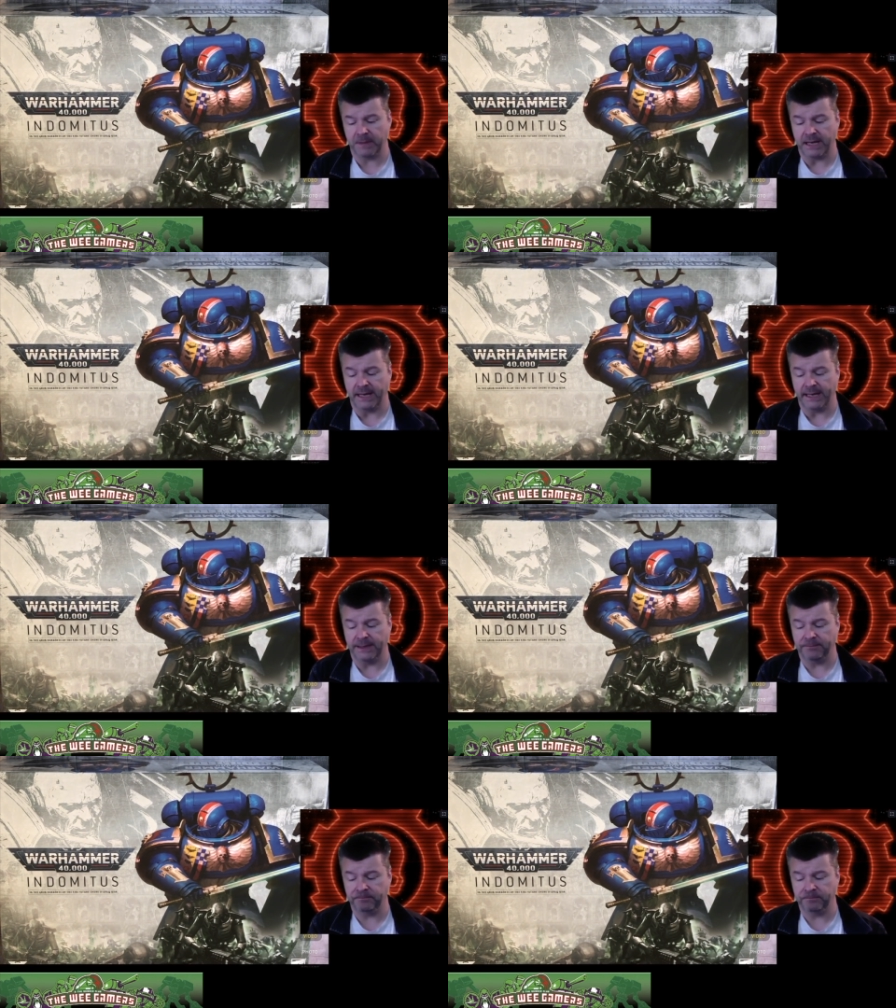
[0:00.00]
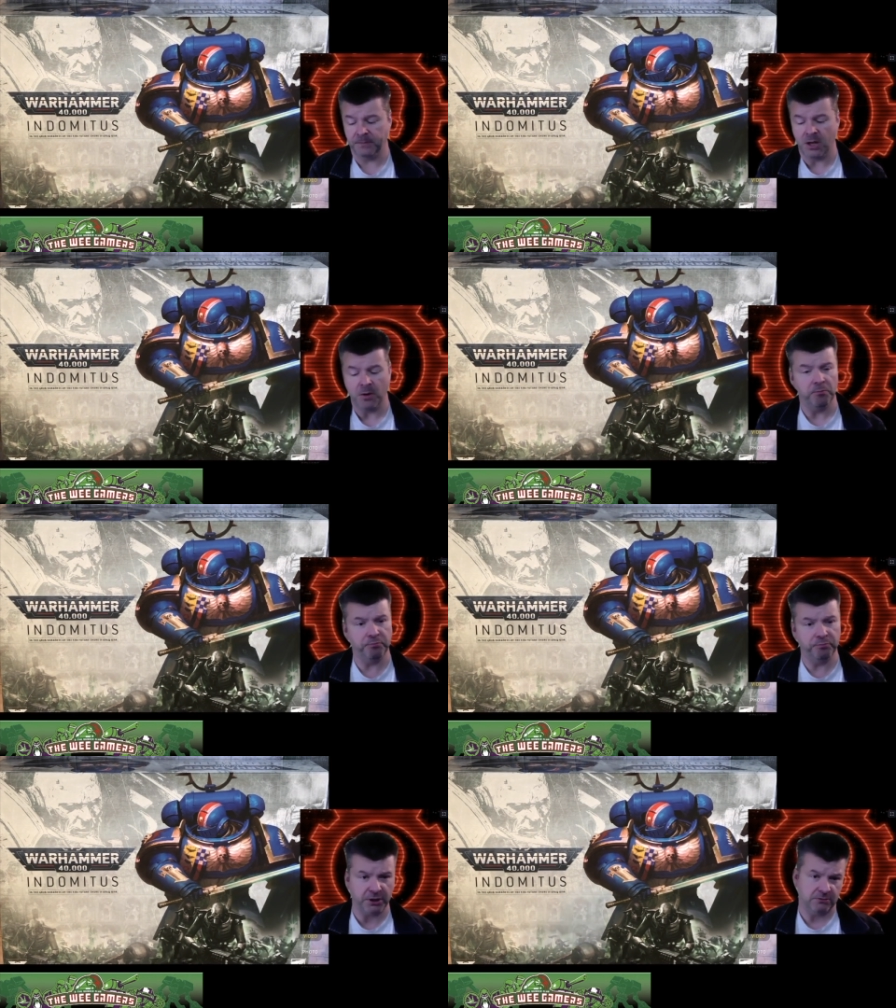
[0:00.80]
Um,
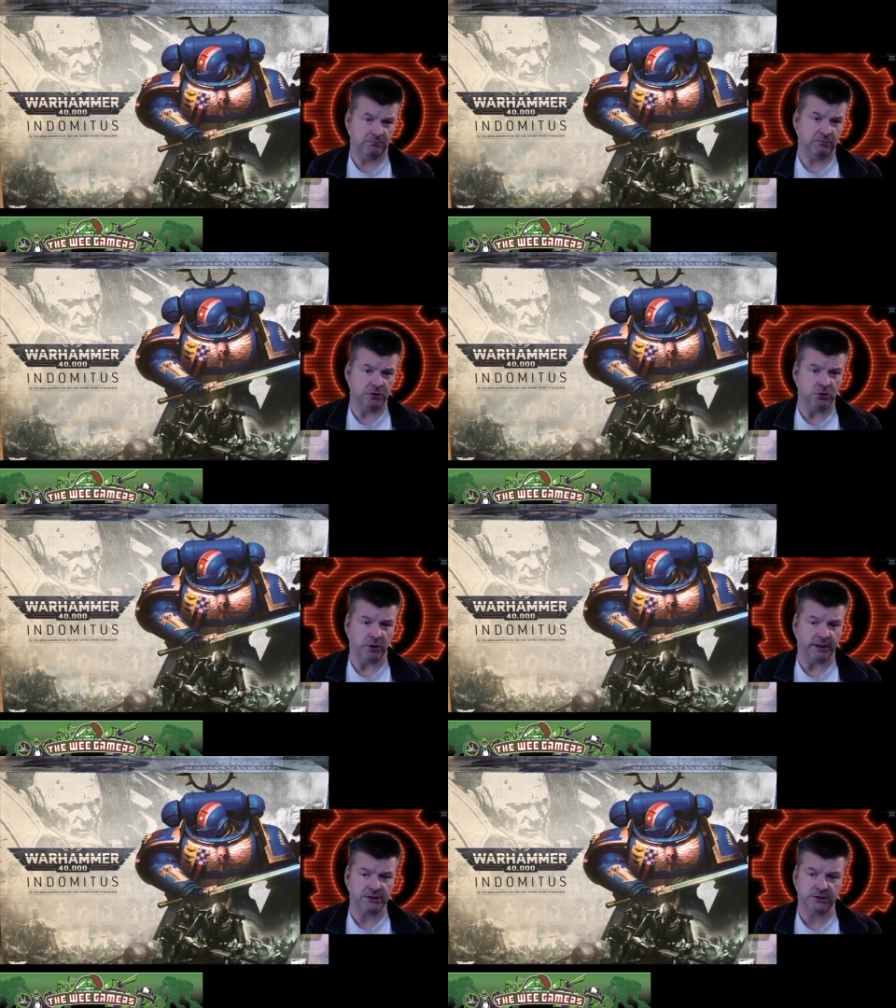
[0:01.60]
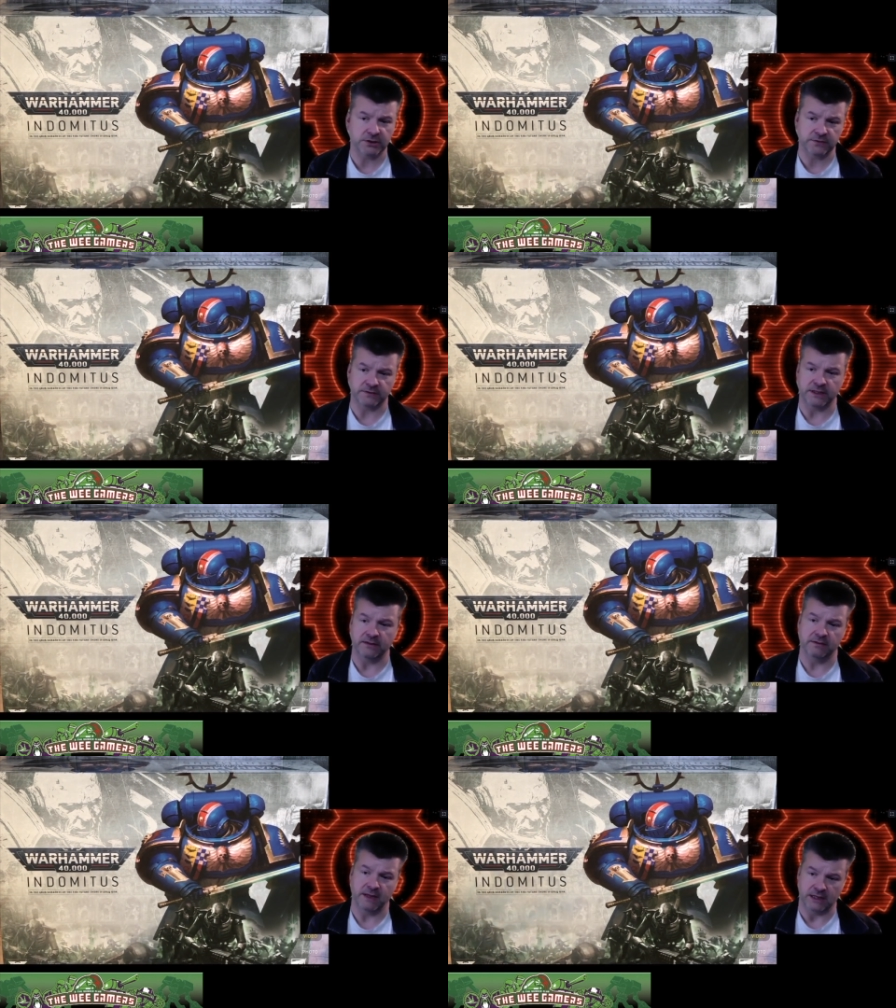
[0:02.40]
but not exclusively.
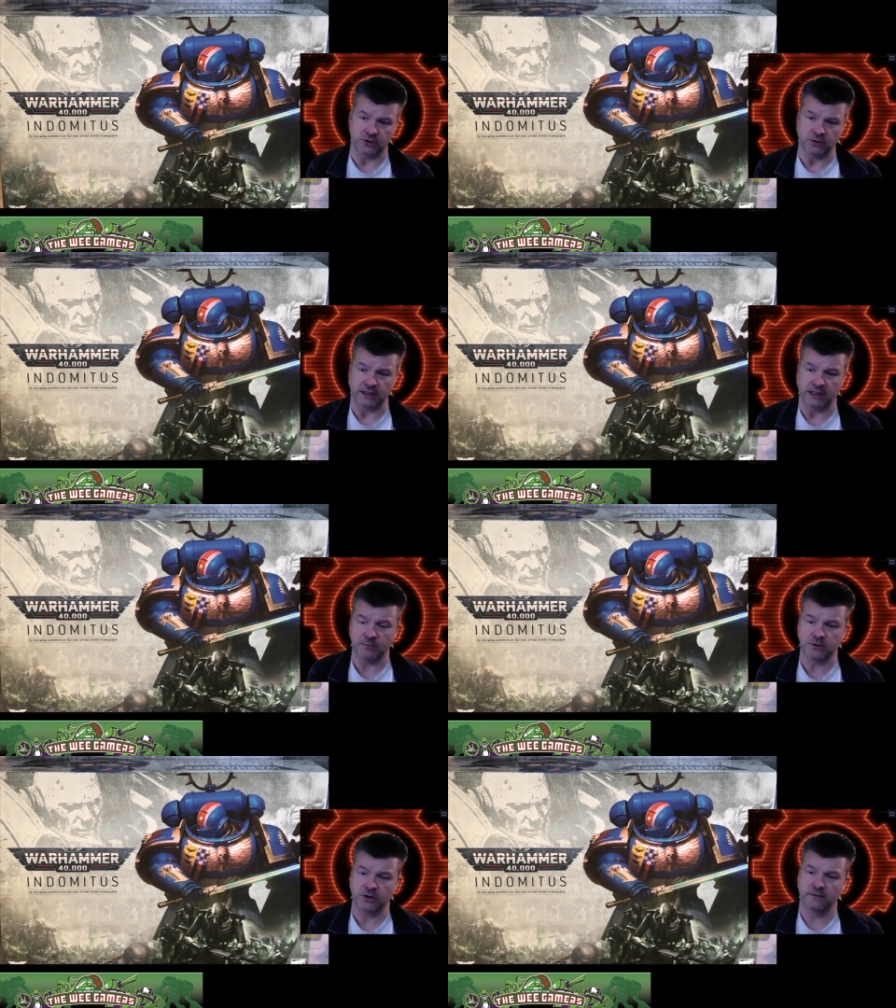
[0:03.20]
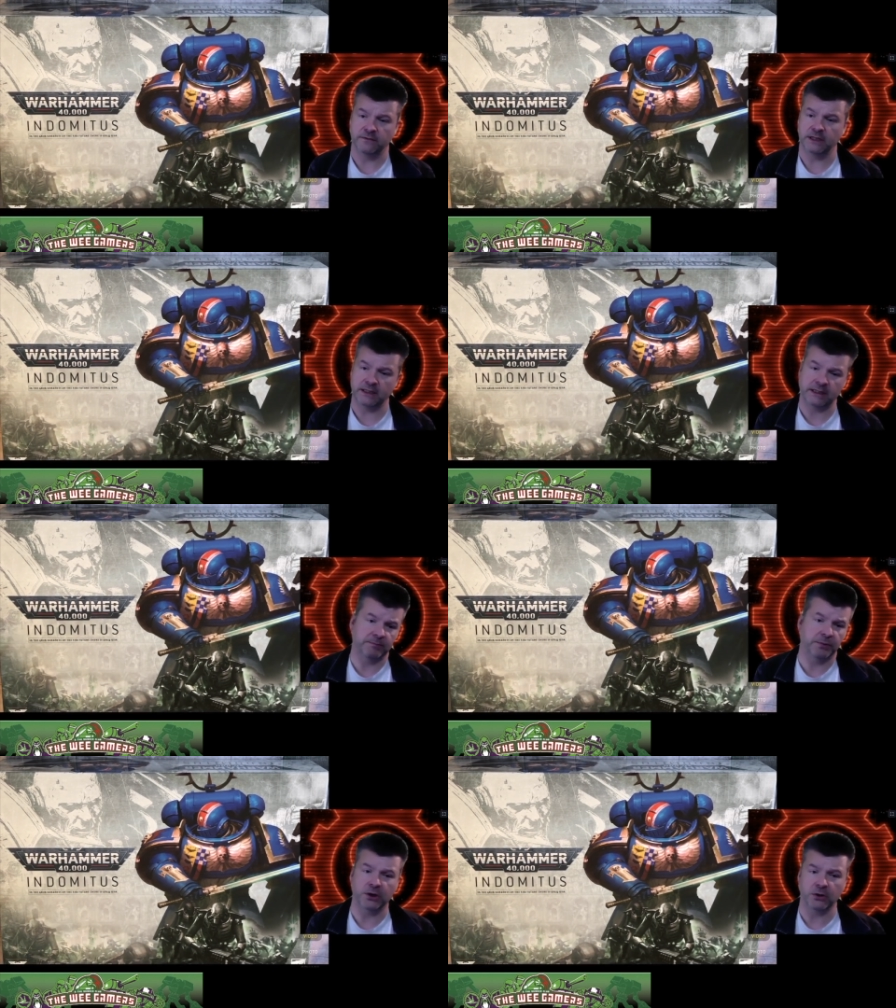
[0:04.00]
They enjoy a game or two of it and then
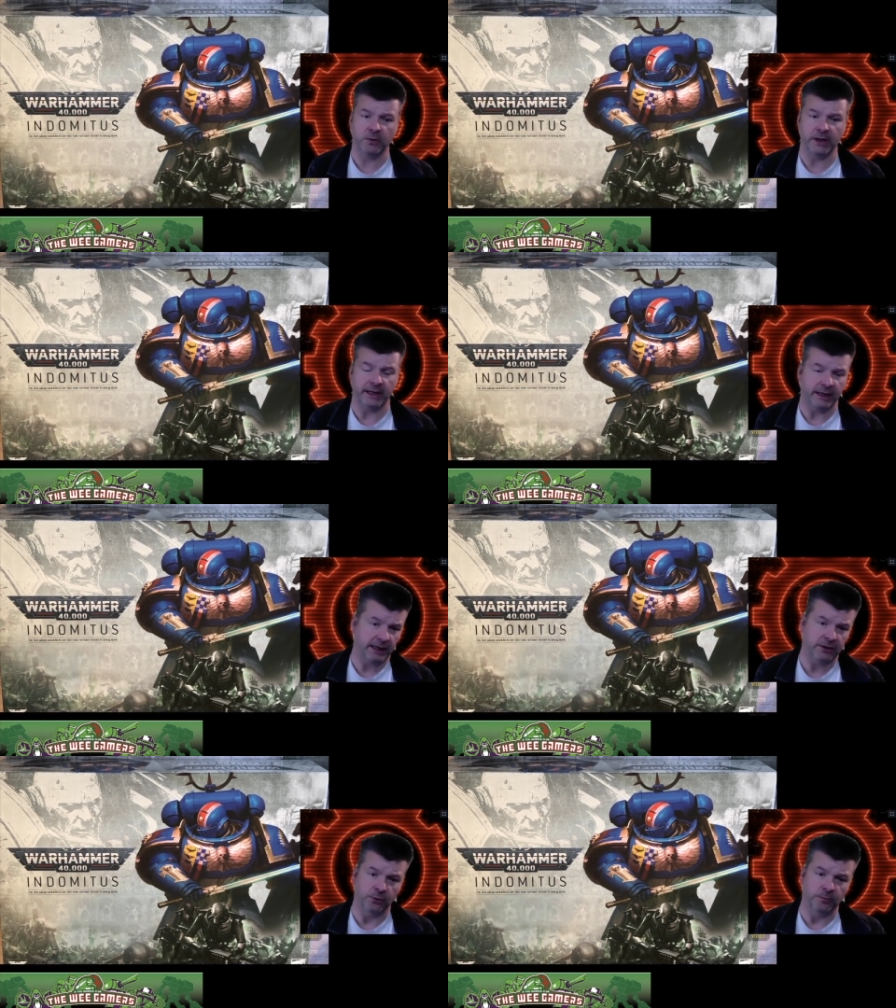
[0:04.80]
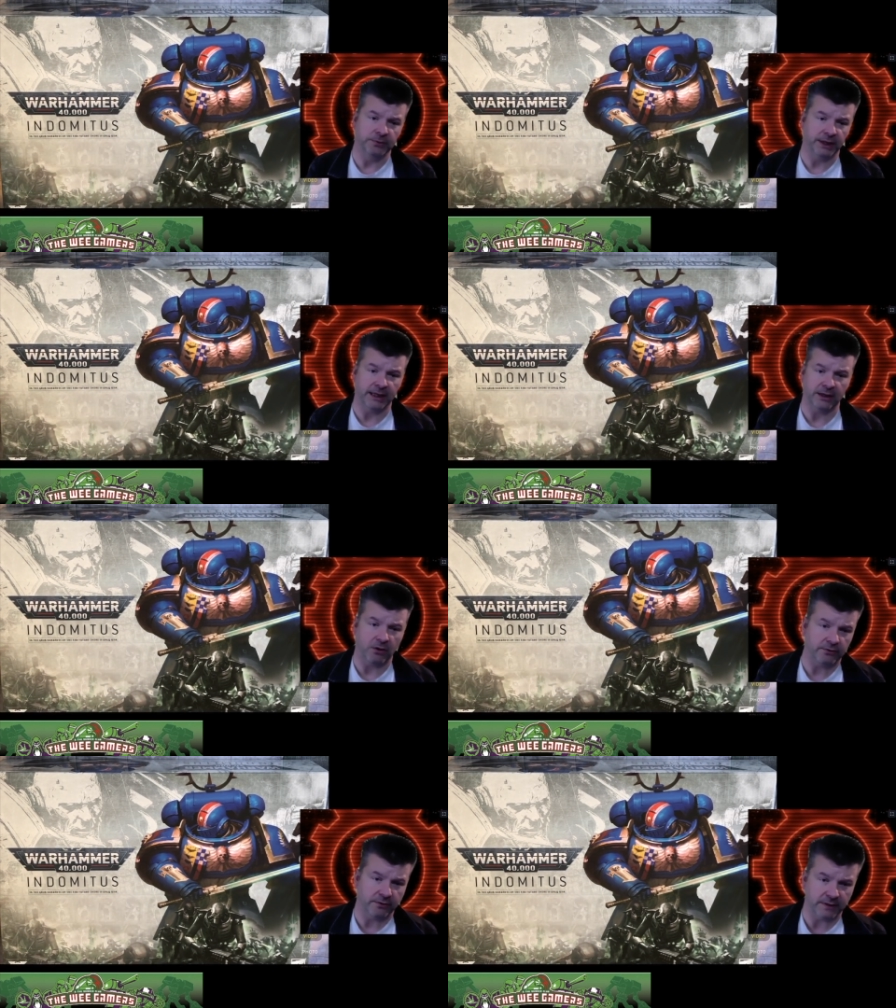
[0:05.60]
put it away and go and play
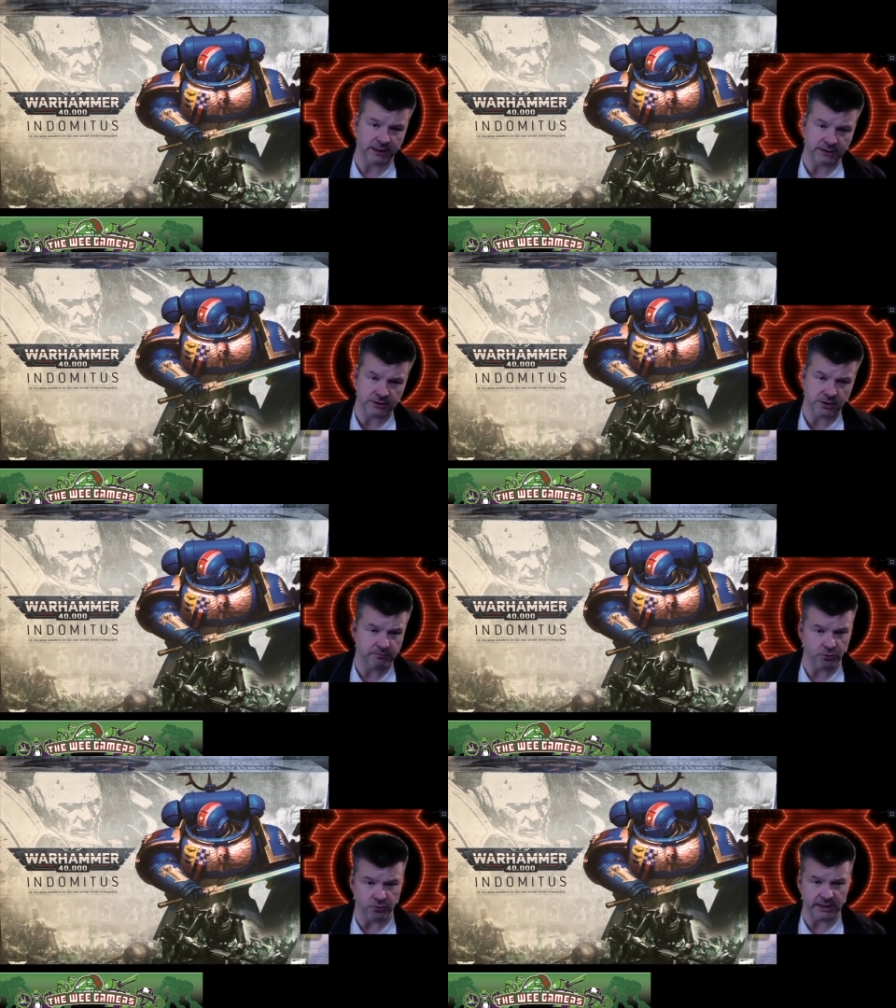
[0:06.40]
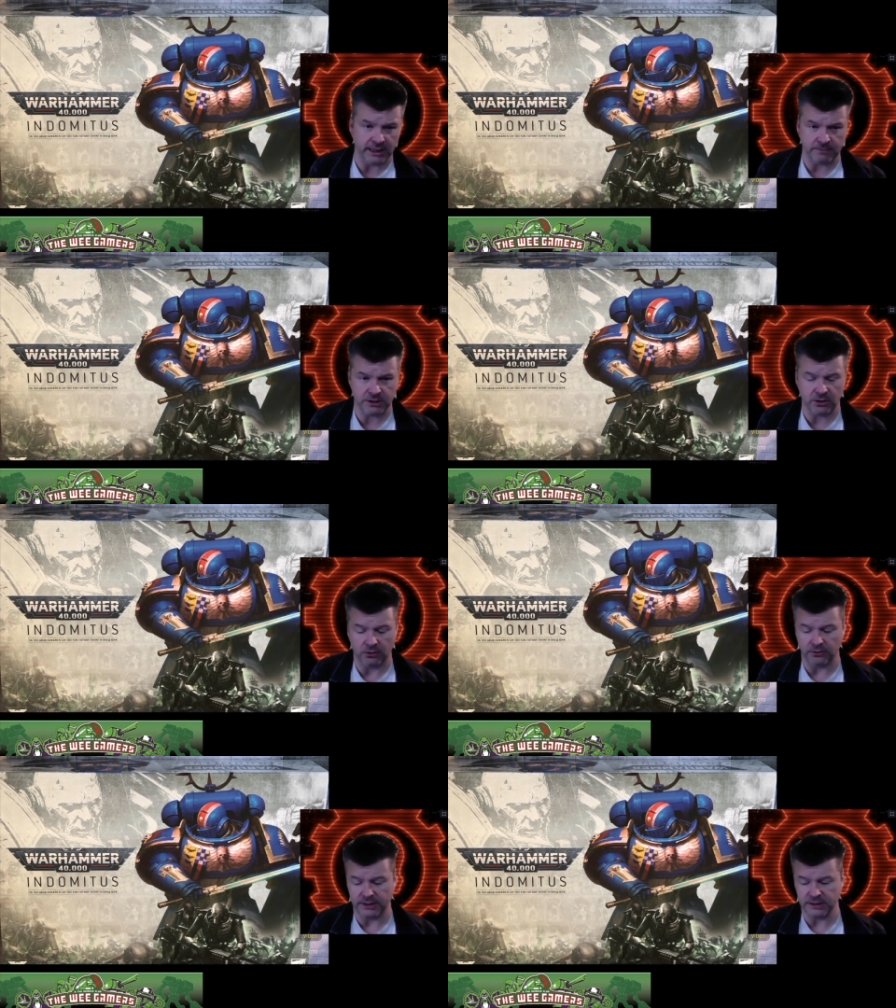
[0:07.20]
other things, board games and all
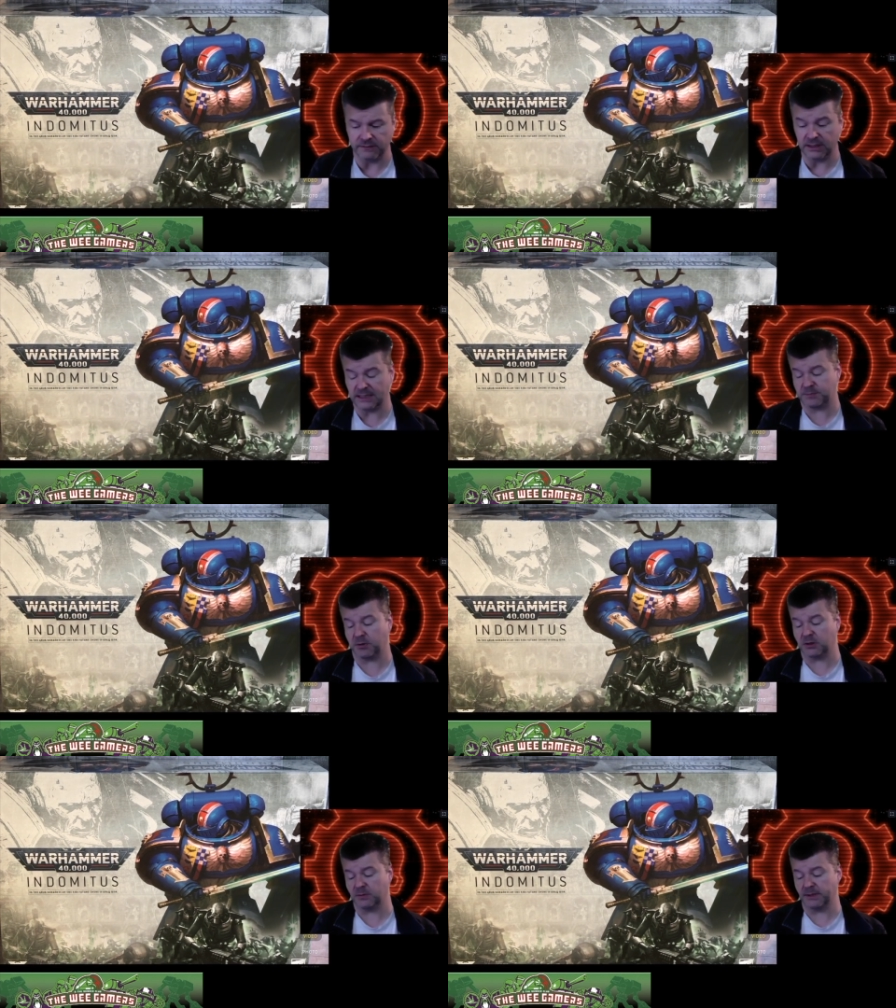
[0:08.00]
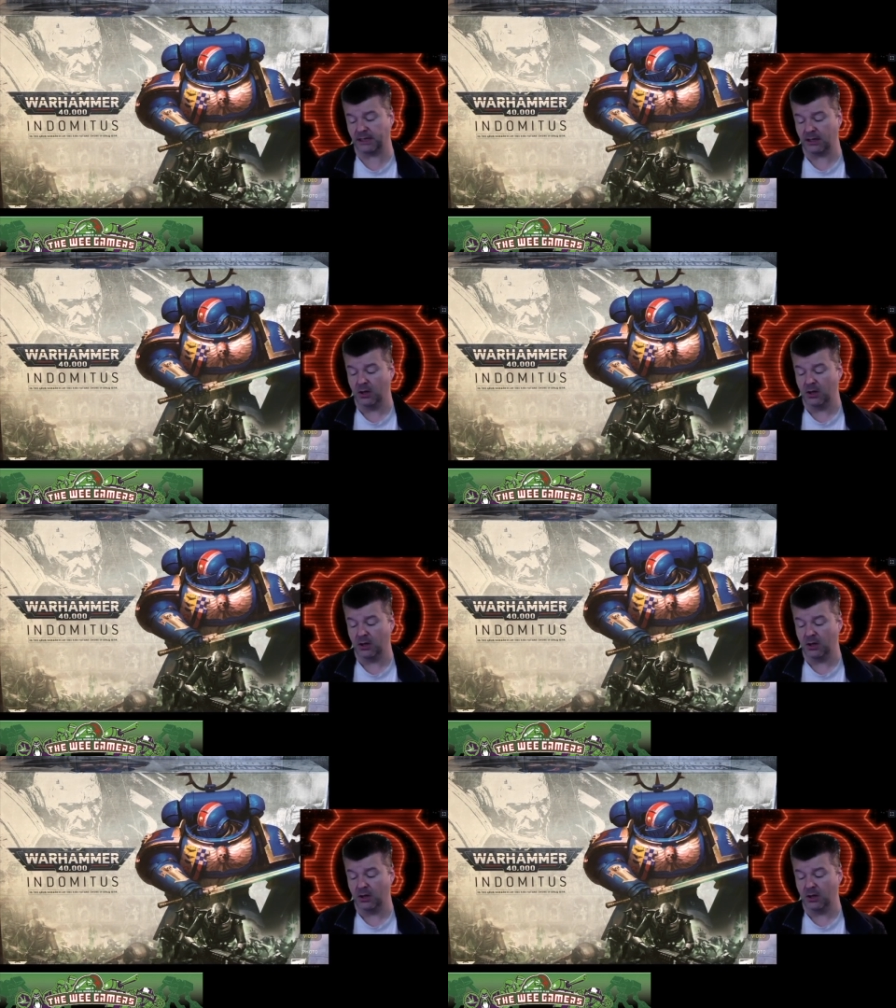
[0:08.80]
the rest of it. And that's possibly